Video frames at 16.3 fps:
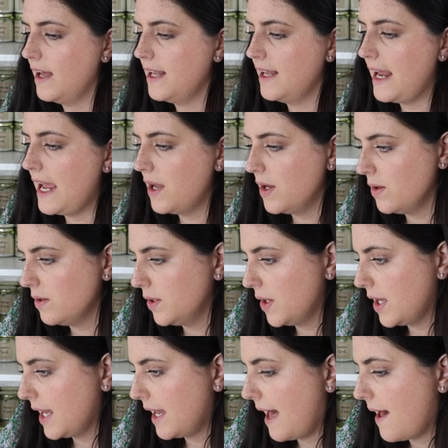and now
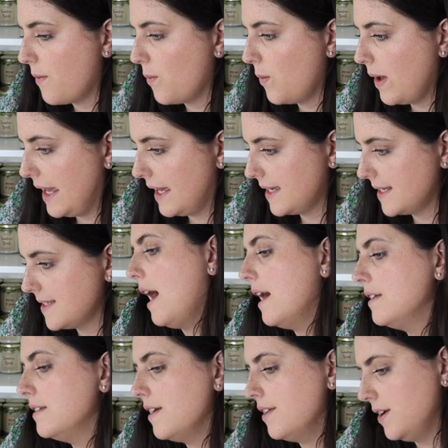looking at wicks,
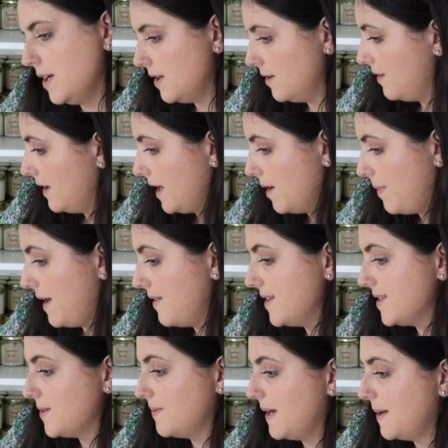another good thing about
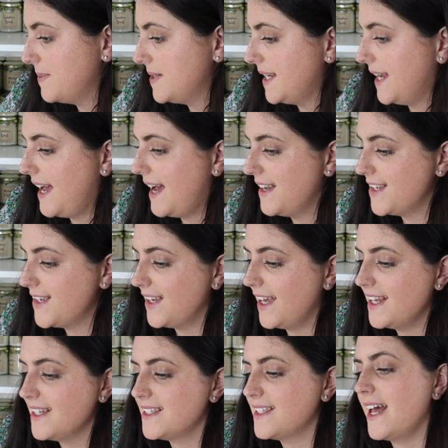this website
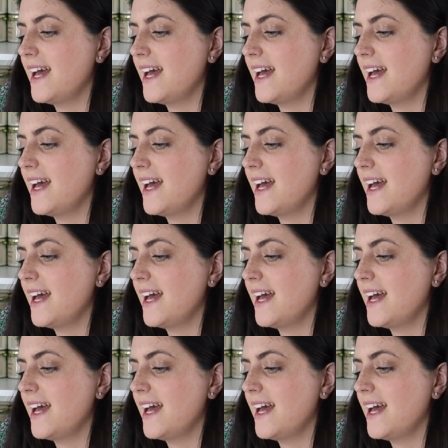actually is